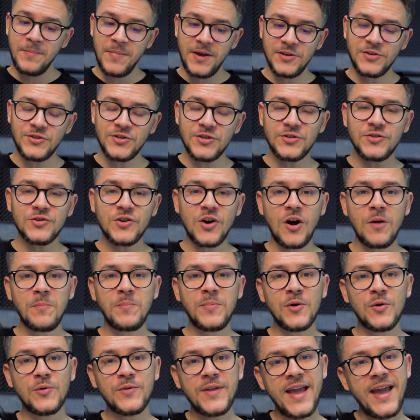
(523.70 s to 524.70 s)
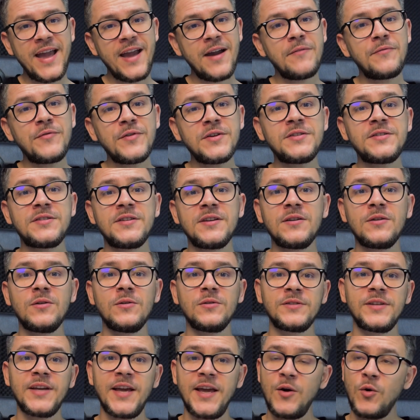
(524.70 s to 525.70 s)
Make sure to upload every
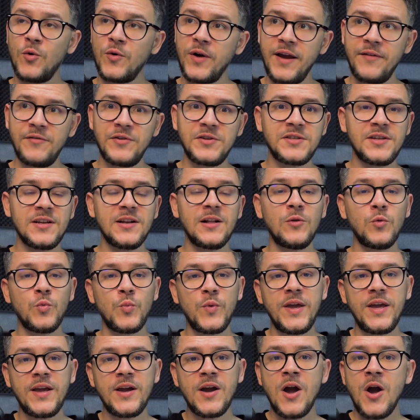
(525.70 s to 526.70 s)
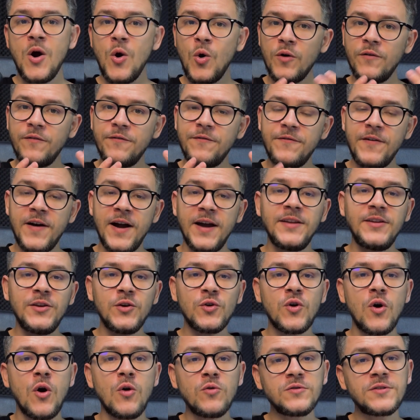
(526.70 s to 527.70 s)
single day or every single week, or find
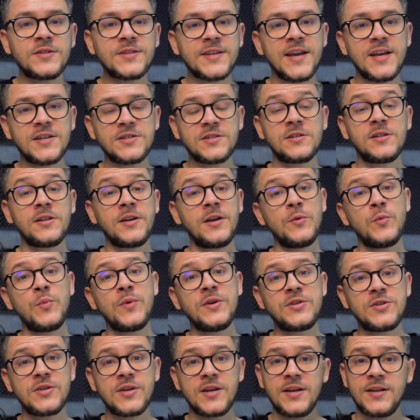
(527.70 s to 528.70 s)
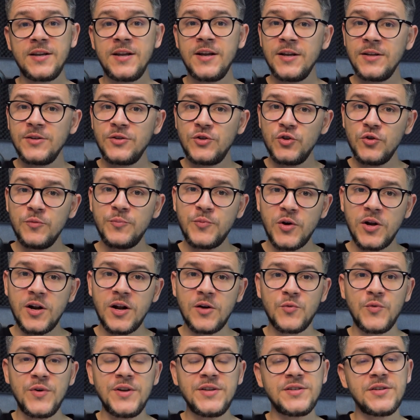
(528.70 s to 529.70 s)
your own schedule in which you can do
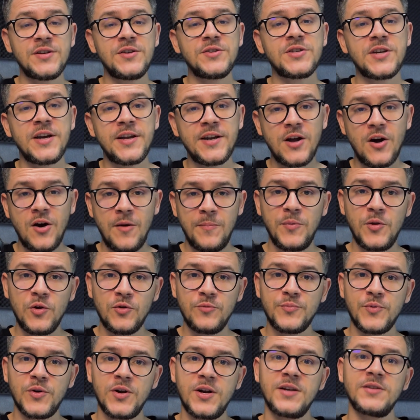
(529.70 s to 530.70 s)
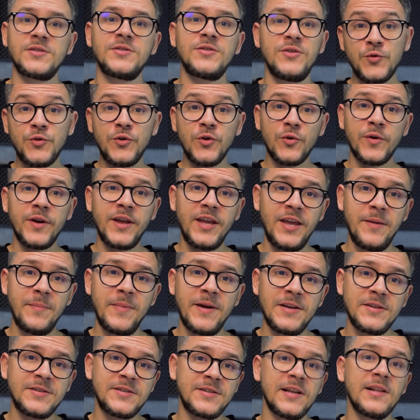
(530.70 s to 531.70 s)
product research and upload products to your
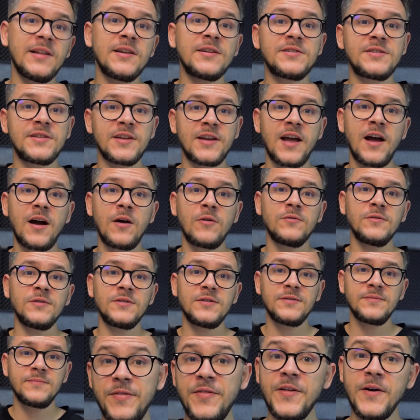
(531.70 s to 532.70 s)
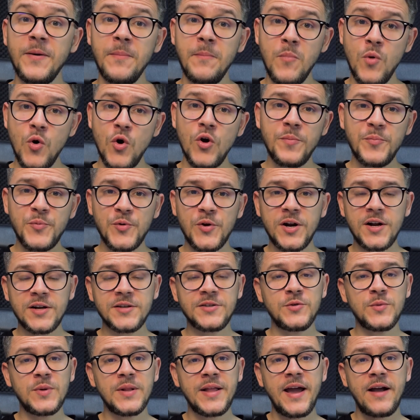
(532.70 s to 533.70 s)
eBay seller's account. The more
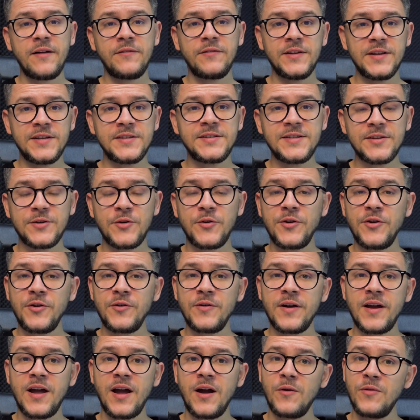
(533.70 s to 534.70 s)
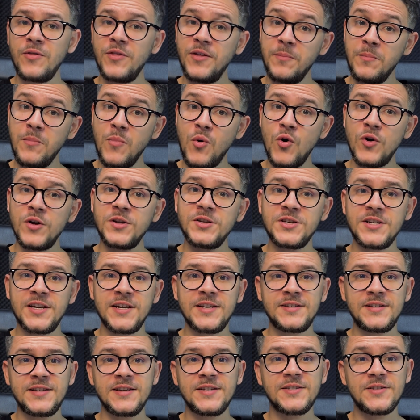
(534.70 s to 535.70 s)
products you will have listed on your account, the more
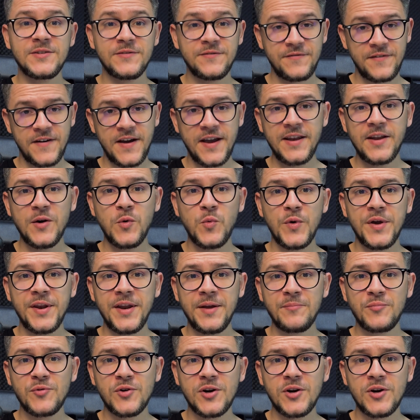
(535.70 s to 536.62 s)
chances to find a winning